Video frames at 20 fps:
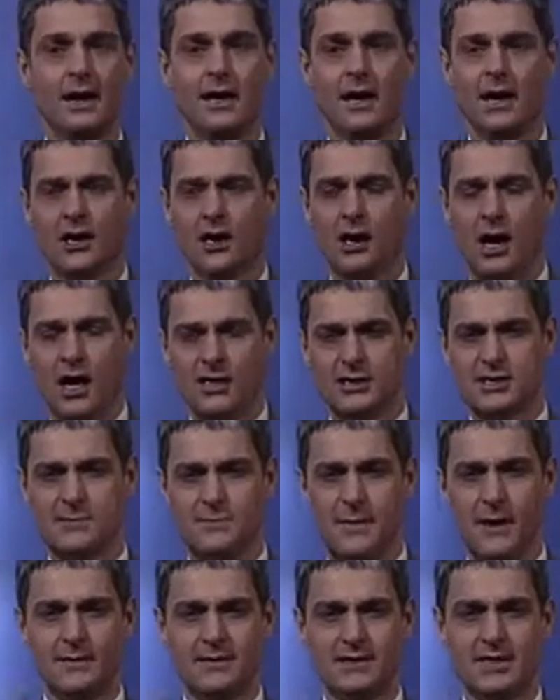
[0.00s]
And God
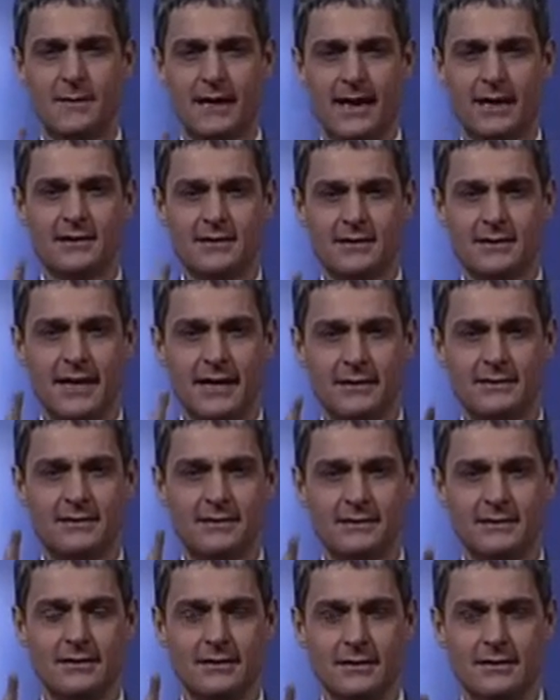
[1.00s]
spoke to me and said,
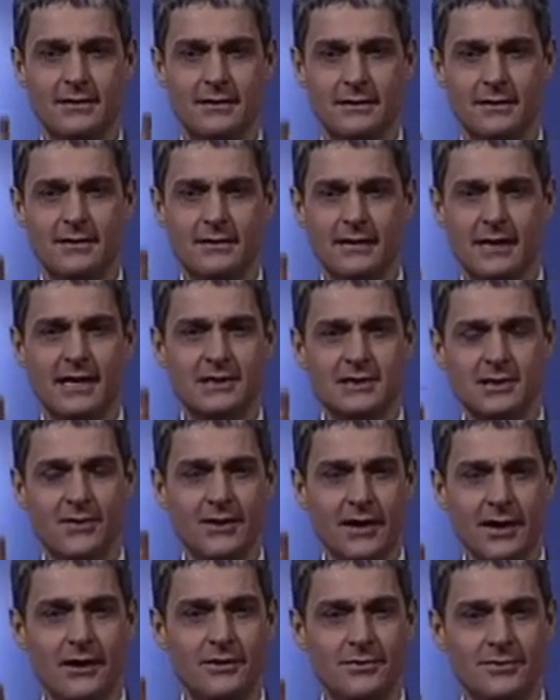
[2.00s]
these are
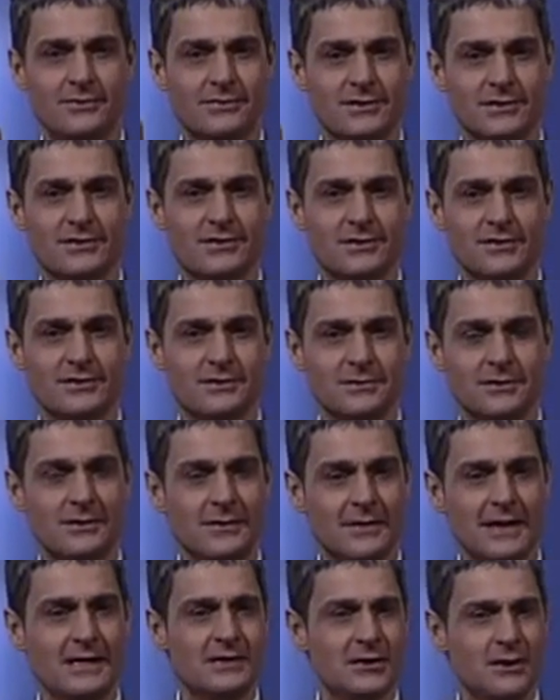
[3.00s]
those
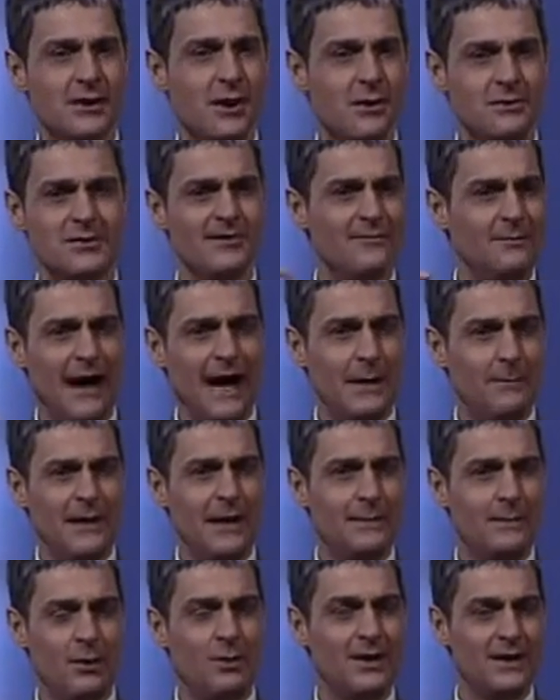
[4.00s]
of my
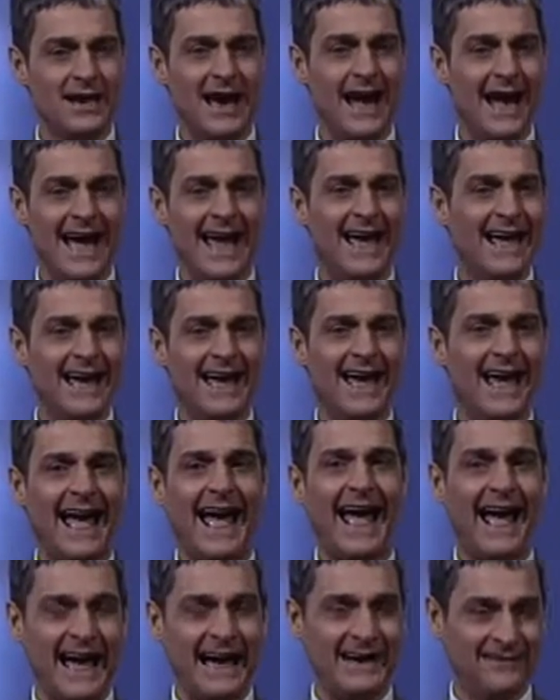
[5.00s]
people that I
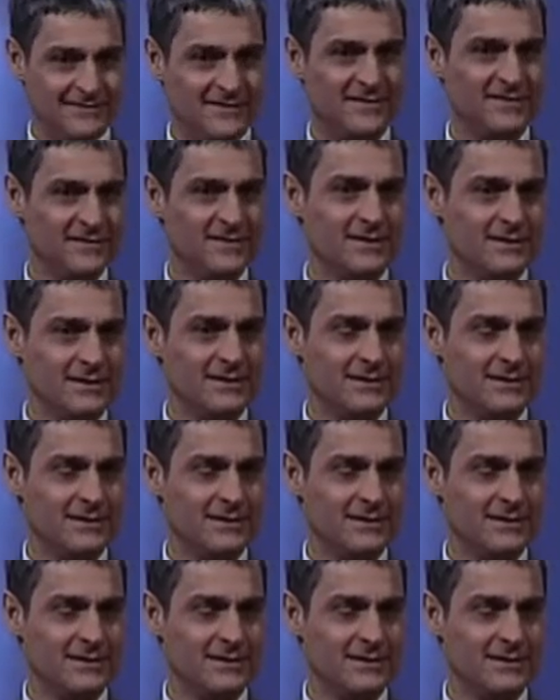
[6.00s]
have.